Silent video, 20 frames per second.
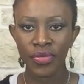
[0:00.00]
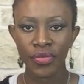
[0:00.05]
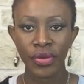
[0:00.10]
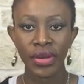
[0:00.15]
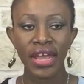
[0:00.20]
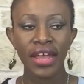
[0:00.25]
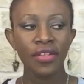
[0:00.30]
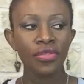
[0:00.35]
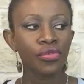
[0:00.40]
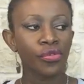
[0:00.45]
So it
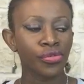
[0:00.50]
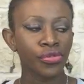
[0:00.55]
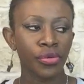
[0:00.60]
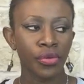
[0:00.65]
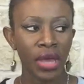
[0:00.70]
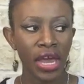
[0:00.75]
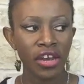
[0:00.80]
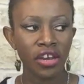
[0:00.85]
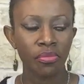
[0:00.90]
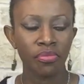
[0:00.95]
ends also
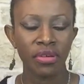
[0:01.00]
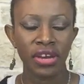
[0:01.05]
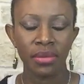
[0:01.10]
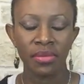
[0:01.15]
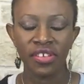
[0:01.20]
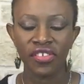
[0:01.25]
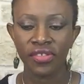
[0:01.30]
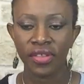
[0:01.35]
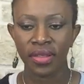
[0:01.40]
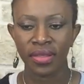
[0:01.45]
kind of pretty
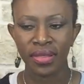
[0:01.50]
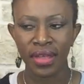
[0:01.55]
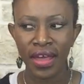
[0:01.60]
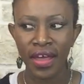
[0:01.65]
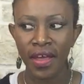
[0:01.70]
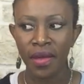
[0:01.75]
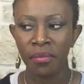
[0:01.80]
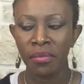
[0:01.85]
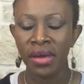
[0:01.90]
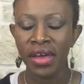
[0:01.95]
much the
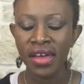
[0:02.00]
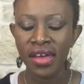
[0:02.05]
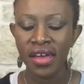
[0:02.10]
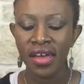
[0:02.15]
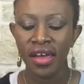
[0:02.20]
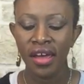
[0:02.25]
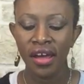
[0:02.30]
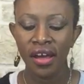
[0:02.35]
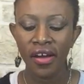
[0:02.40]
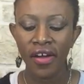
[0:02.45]
same
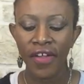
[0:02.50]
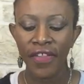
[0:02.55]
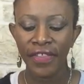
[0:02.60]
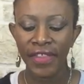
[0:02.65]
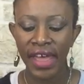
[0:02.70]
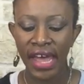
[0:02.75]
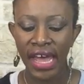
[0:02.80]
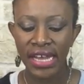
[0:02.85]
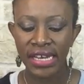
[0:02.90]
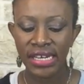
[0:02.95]
on
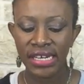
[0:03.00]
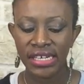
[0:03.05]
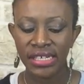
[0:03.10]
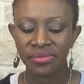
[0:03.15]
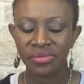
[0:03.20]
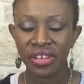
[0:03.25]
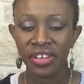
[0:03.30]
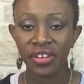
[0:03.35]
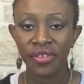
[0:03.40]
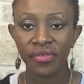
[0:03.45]
that
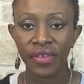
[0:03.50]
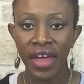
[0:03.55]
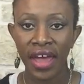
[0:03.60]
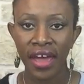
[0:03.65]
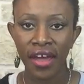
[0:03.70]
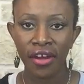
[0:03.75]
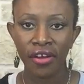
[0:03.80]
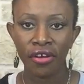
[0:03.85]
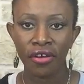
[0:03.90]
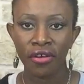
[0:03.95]

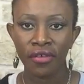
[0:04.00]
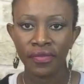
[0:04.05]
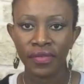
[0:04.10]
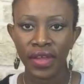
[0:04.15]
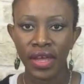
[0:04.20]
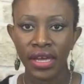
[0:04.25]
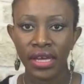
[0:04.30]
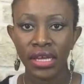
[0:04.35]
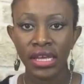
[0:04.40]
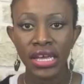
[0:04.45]
cliffhanger of
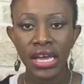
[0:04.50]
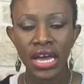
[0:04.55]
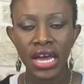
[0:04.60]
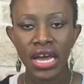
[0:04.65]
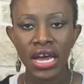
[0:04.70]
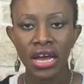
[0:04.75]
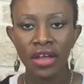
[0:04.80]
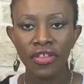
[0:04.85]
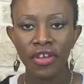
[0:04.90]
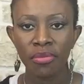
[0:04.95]
like,
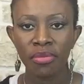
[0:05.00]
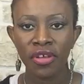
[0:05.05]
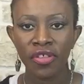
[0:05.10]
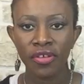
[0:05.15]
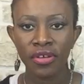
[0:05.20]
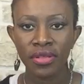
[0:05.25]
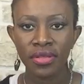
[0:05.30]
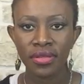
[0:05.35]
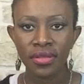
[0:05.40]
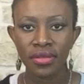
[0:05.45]
yeah, they're brother
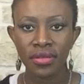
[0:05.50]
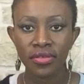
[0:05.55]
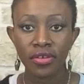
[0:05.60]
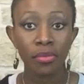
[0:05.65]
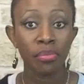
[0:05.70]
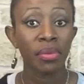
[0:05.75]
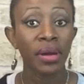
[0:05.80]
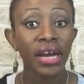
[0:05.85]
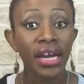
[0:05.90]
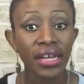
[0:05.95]
and sister.
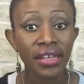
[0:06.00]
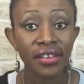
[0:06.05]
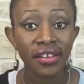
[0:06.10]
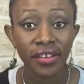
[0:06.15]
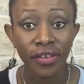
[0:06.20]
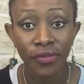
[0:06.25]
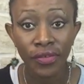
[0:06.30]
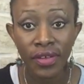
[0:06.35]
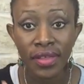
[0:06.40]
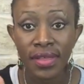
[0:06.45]
But the
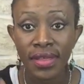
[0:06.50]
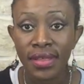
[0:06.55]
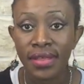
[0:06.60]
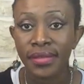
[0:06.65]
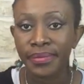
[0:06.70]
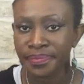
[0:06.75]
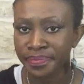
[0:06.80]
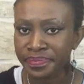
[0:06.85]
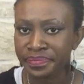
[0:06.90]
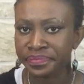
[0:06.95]
difference is,
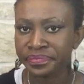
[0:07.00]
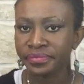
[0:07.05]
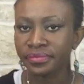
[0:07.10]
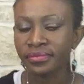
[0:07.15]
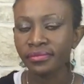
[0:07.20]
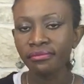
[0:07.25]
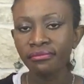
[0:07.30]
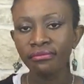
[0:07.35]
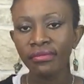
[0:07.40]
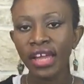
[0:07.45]

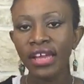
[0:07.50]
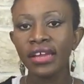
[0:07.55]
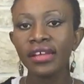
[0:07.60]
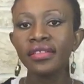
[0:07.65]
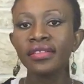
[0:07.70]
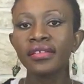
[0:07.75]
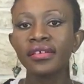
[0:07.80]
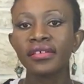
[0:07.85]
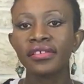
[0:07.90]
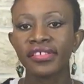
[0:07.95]

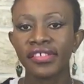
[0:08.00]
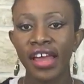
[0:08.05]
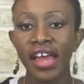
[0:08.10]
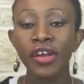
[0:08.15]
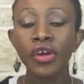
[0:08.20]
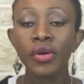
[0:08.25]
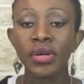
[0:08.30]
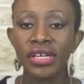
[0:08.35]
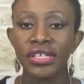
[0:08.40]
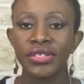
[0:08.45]
in the
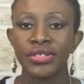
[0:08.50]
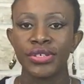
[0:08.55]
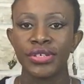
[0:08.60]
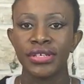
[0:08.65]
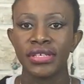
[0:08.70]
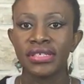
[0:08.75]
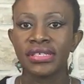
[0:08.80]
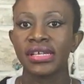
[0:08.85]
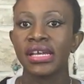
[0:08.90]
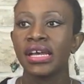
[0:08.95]

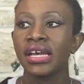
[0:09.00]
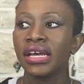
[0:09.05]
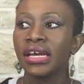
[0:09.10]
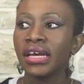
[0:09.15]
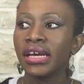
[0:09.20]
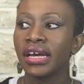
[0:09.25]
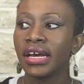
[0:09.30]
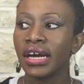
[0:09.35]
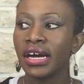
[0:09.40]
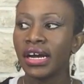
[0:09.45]
Shadowhunters,
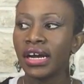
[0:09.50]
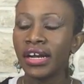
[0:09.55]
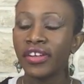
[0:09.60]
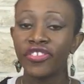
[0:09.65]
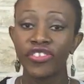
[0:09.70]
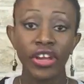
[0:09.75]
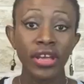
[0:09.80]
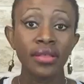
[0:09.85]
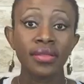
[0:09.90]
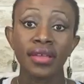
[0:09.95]

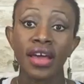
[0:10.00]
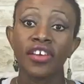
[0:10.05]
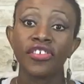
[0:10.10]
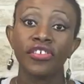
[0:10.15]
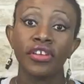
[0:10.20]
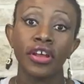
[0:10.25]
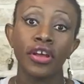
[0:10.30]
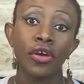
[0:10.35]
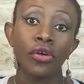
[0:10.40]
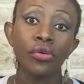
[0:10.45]
Jace
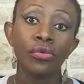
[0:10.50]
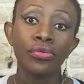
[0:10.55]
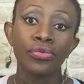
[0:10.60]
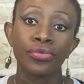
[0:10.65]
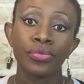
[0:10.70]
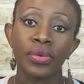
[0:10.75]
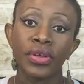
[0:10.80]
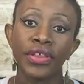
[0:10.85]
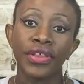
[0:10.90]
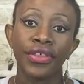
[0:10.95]
actually goes
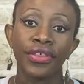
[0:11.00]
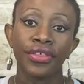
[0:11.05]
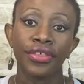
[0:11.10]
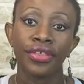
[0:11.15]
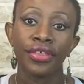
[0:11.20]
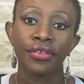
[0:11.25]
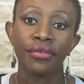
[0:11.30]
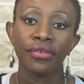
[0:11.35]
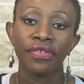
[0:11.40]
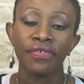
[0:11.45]
with
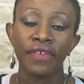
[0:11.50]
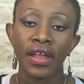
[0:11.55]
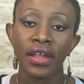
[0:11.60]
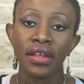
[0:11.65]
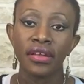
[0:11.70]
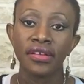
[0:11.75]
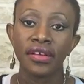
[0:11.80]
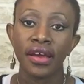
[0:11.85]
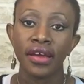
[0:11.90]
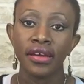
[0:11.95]

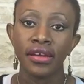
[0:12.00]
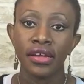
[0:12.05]
Valentine.